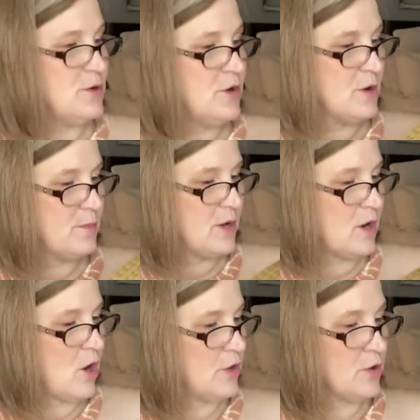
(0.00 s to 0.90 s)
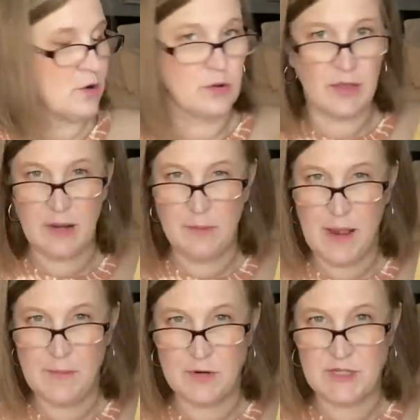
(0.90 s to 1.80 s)
You can put all your like
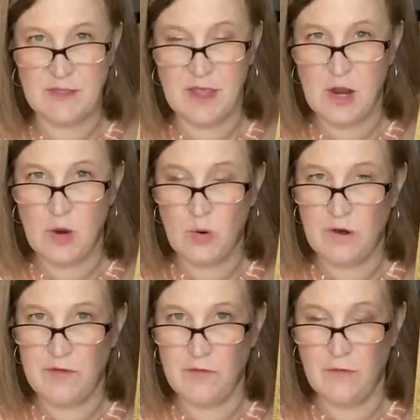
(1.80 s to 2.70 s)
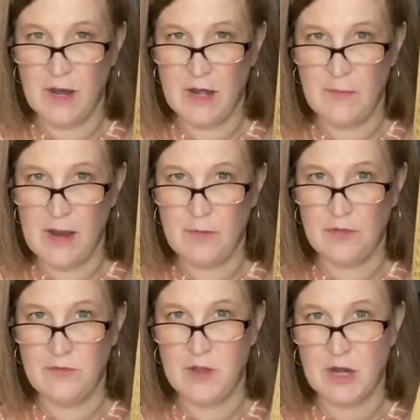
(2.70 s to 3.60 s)
papers in there, or if you've written a paper
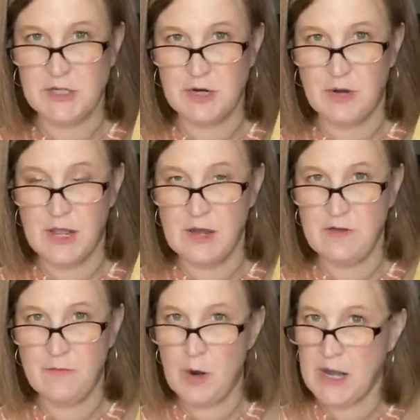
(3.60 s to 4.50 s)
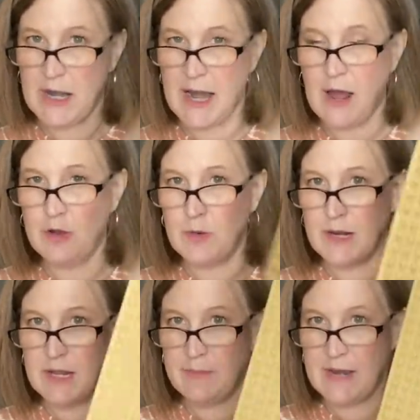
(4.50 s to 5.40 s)
that you've got to turn in, you've printed it out, you want
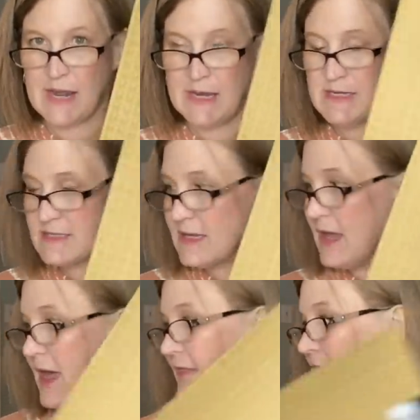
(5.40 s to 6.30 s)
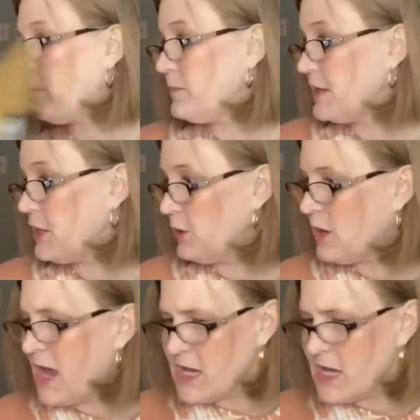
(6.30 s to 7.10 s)
to keep it nice. That would be cute.